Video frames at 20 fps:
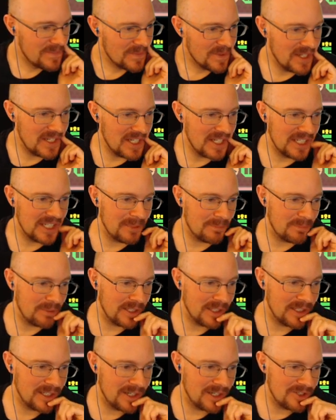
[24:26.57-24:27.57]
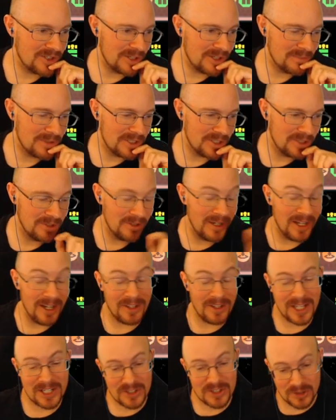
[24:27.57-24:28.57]
He didn't get pre-igniter jump too.
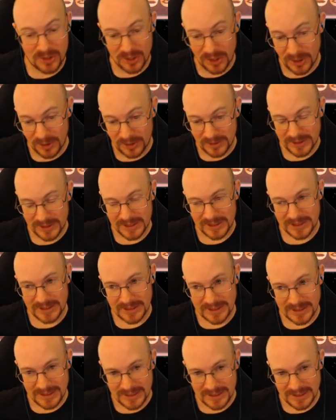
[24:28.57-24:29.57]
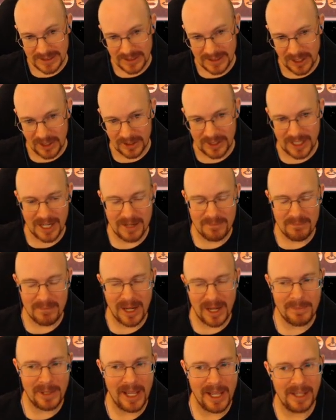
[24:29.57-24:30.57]
Oh, that's true. Okay,
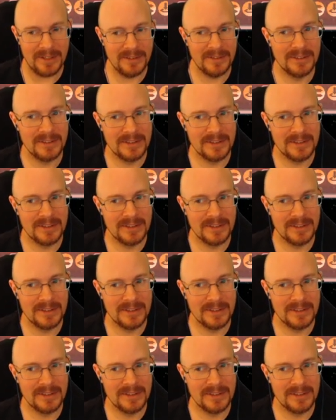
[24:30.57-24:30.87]
my bad.